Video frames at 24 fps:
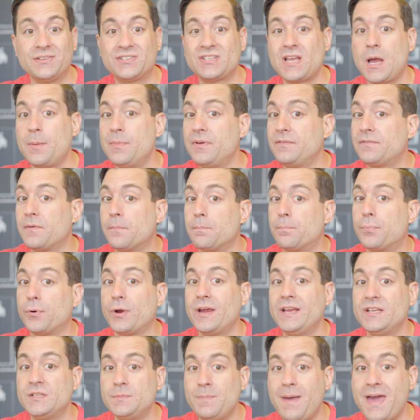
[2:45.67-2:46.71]
is coming from
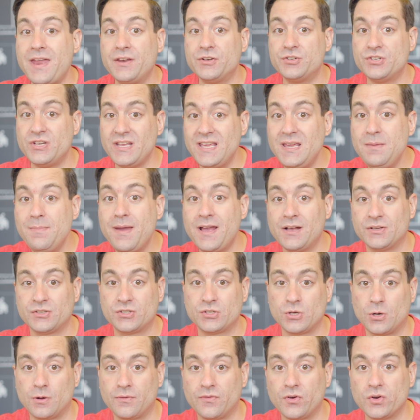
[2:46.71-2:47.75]
Braze managed email
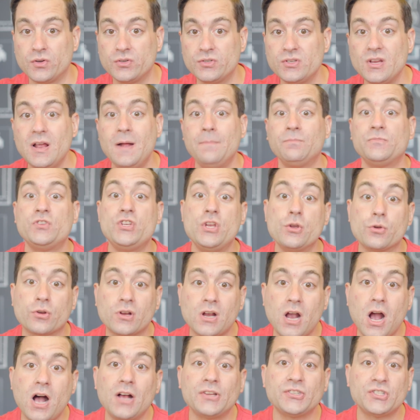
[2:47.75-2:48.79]
servers, to your
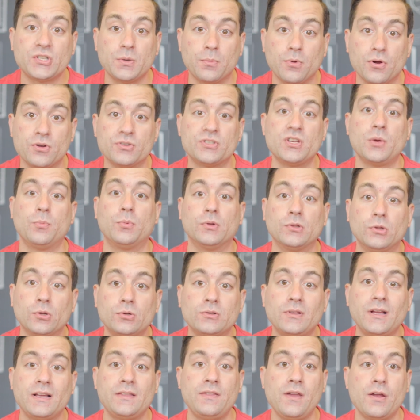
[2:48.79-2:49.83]
customers it will
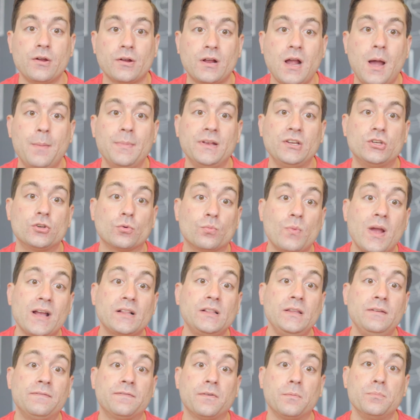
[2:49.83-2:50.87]
look like they are coming
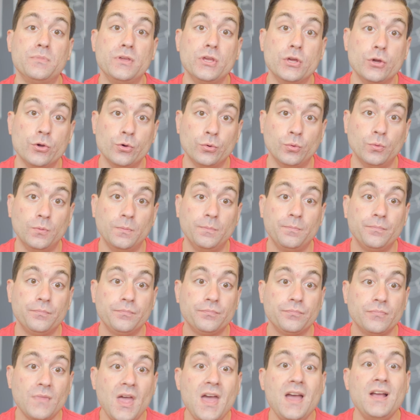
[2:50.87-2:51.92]
directly from you.
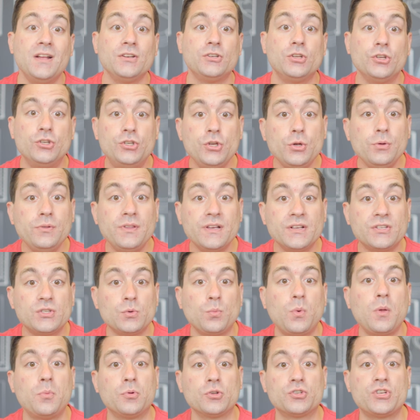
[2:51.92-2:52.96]
To do this,
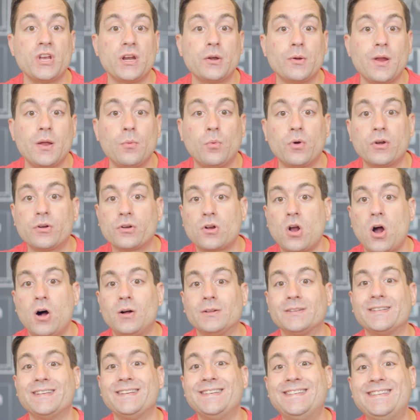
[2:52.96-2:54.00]
we will generate what are
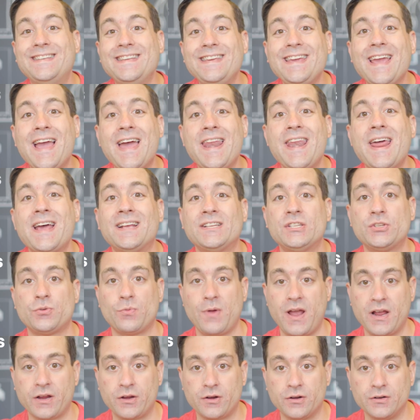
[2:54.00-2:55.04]
called DNS
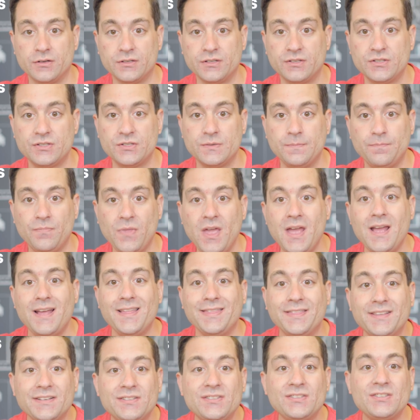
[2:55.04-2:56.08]
records.
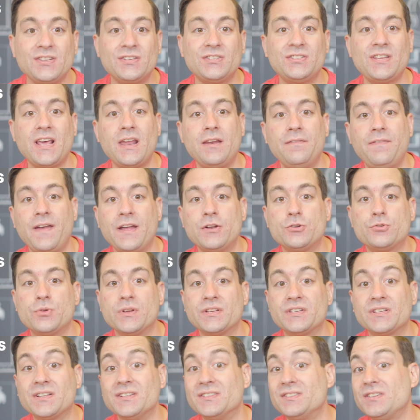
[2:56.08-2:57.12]
This is a set of
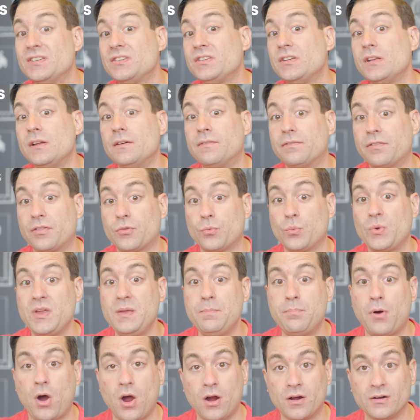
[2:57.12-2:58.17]
entries consisting of
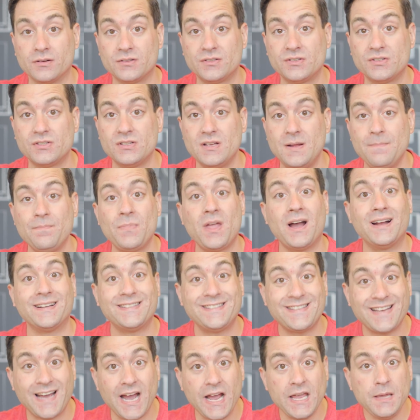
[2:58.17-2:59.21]
3 parts: a
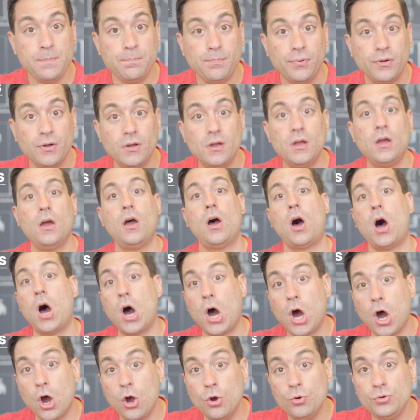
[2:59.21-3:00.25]
type, a
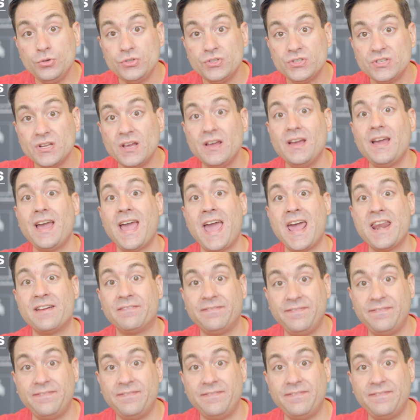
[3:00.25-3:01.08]
host, and a